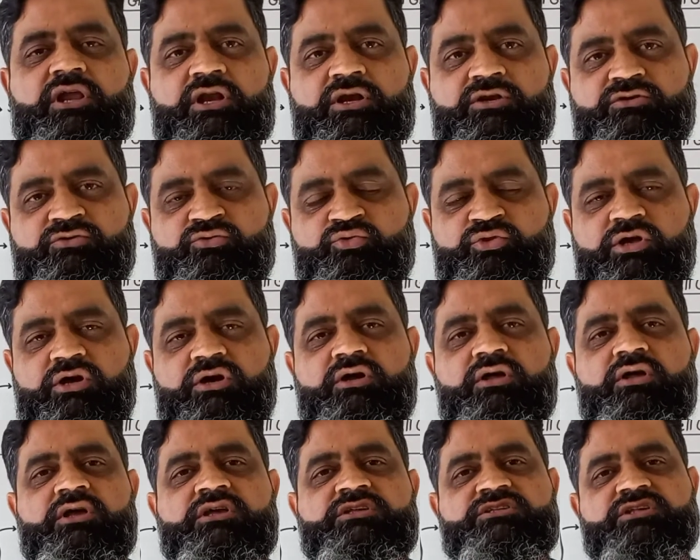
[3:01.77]
into
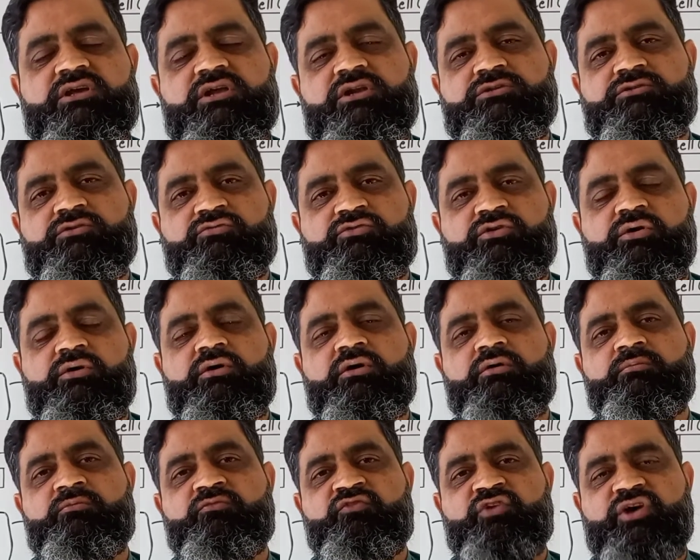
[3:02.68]
the cells of the
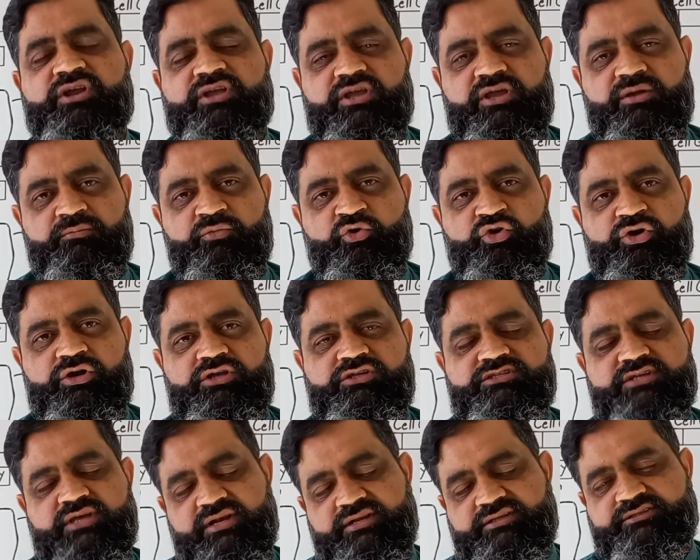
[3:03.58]
working body
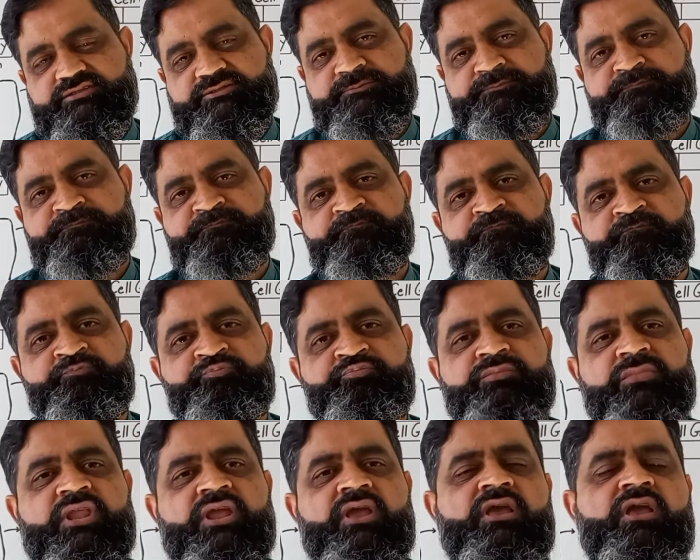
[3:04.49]
cells.
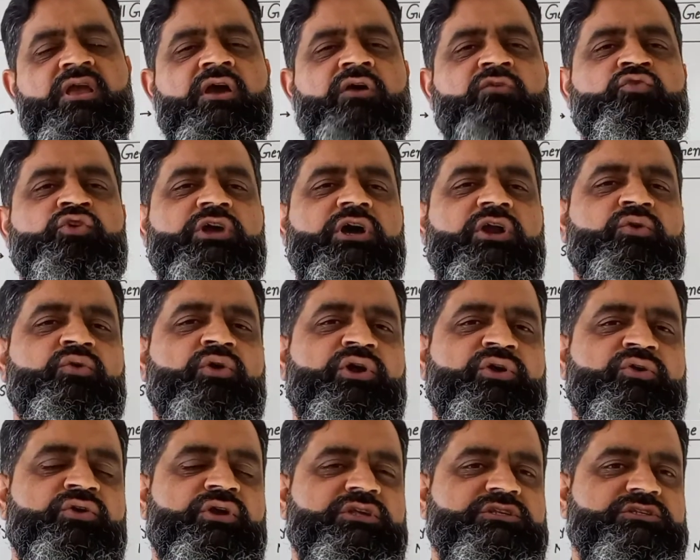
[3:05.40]
We are
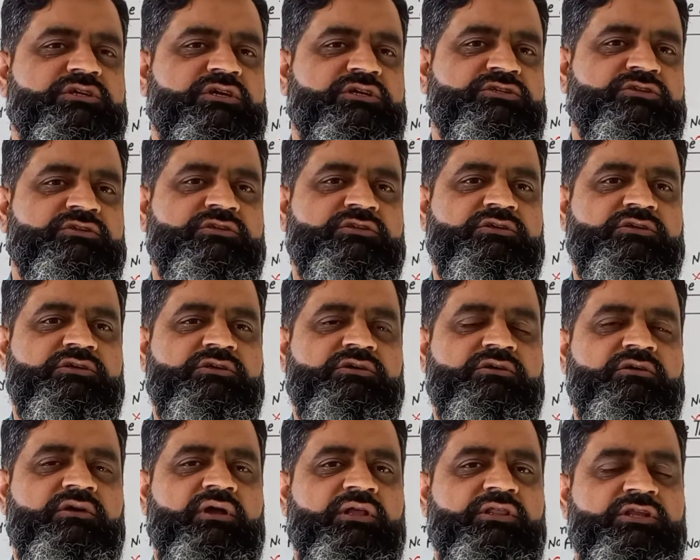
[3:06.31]
going to discuss
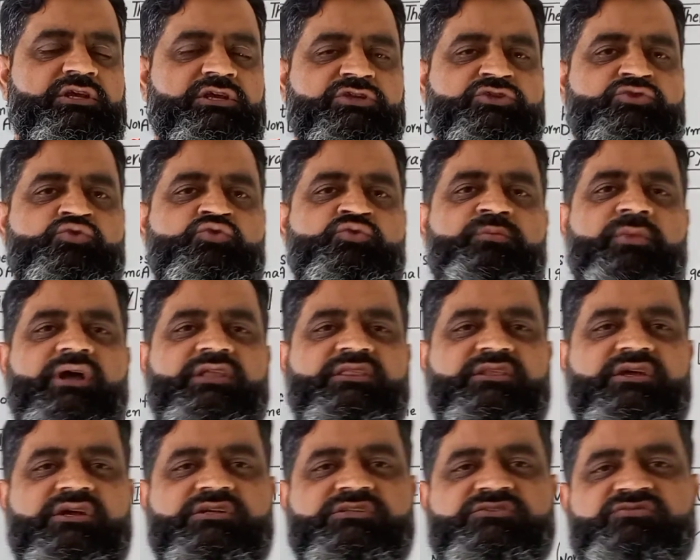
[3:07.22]
uh, these two
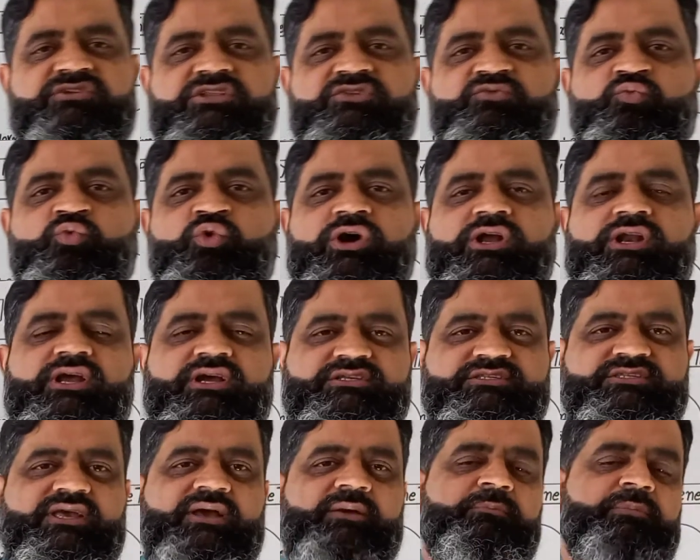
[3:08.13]
methods with one
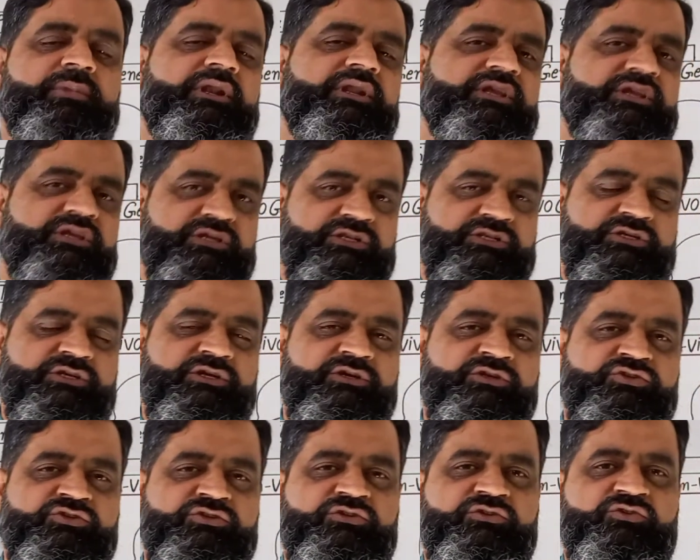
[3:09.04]
example each.
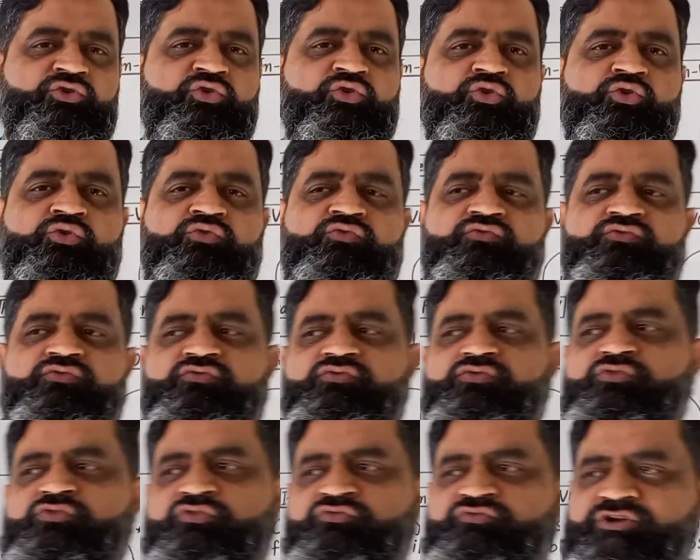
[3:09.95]
So
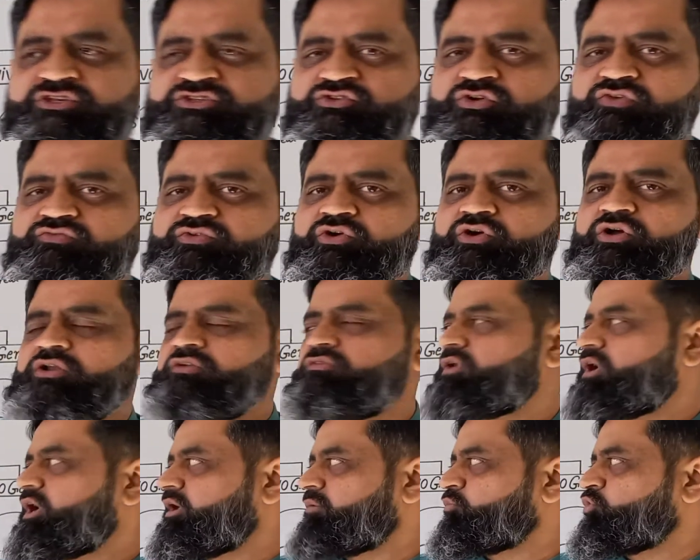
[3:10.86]
so first of
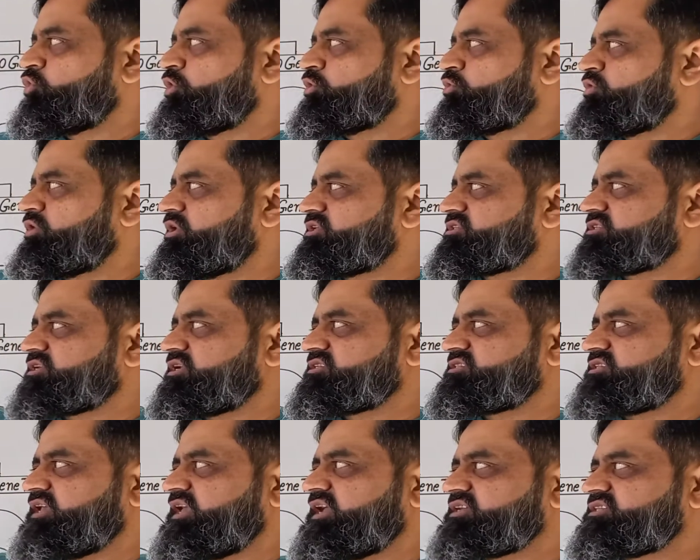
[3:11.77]
all, I am going to
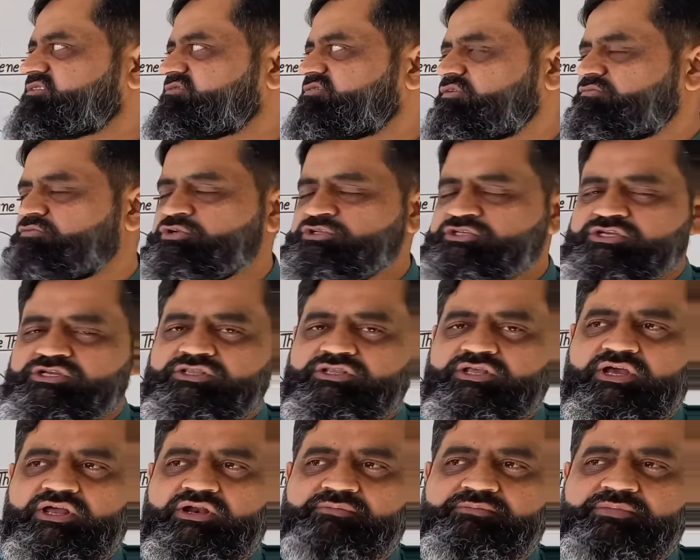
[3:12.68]
discuss ex vivo
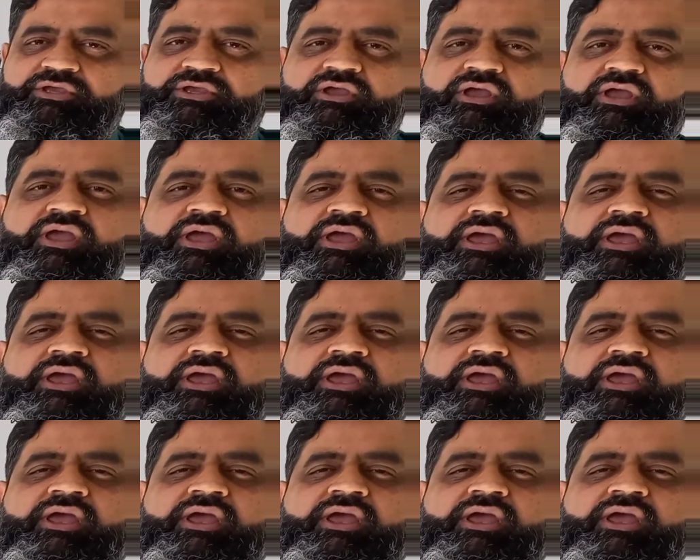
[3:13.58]
gene therapy